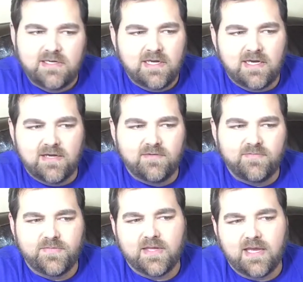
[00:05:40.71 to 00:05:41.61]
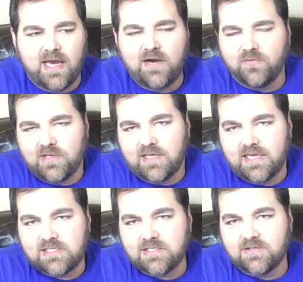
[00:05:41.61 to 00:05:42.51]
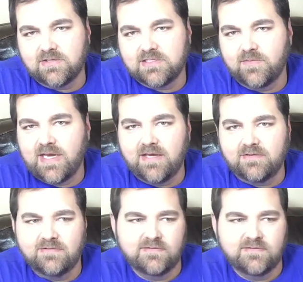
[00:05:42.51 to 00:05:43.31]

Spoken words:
I don't really like songs about,